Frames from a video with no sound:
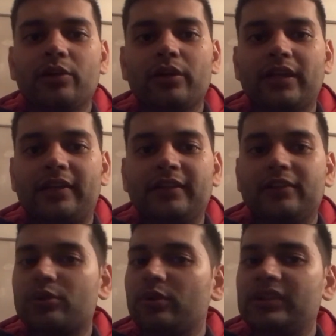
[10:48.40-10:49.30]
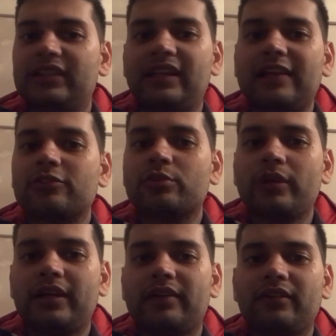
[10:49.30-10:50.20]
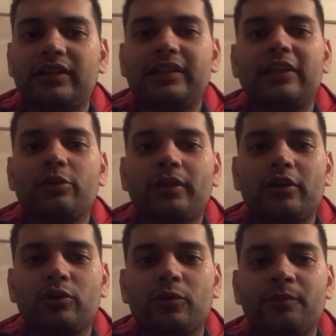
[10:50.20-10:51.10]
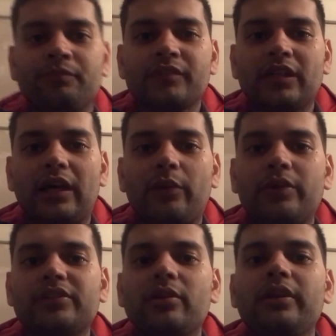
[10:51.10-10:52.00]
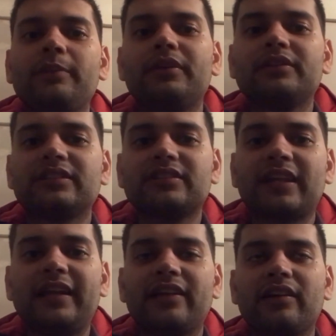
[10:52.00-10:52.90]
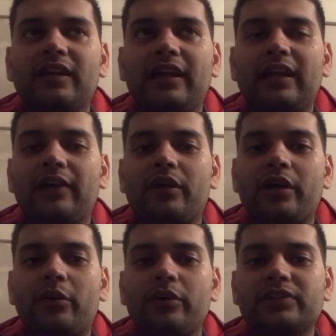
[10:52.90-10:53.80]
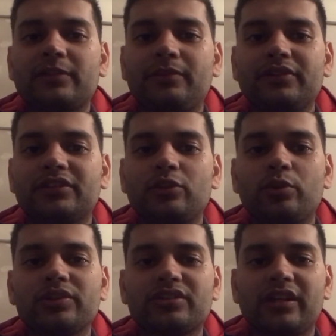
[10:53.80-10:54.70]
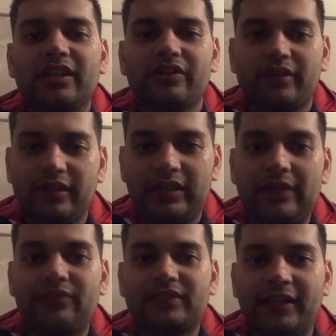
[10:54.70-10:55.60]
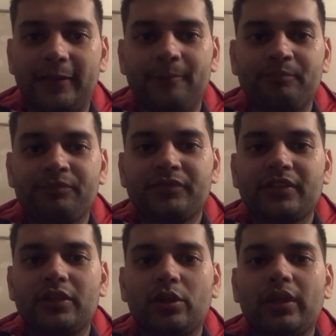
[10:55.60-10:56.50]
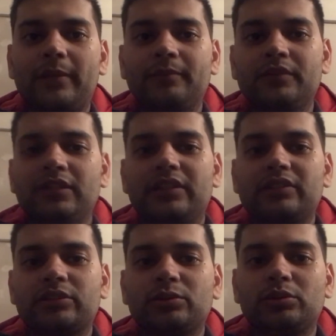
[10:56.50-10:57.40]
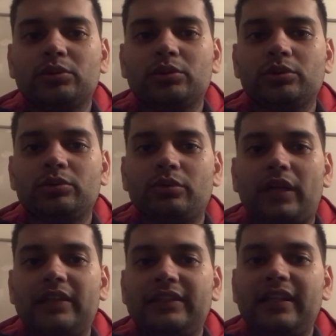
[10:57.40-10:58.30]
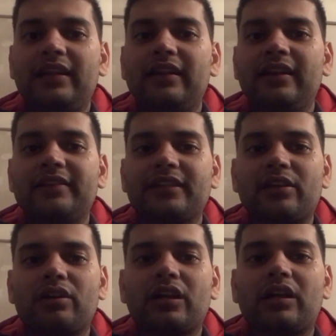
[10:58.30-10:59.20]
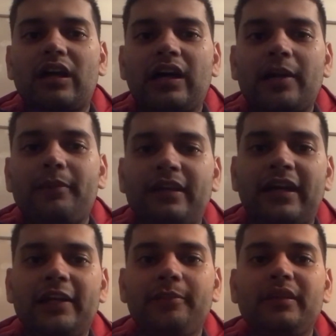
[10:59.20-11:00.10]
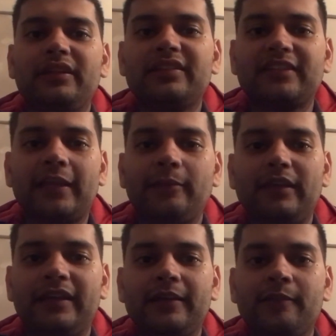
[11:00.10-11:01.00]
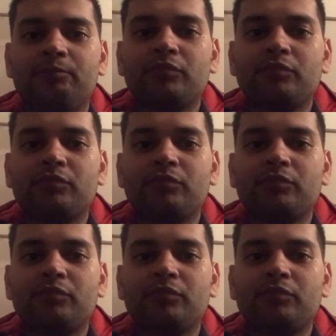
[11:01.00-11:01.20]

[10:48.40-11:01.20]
Okay, so in the last square and near to my home, I was the only person standing, and I was the person who was turning left side. Okay, so until unless I got a car behind me in the same lane,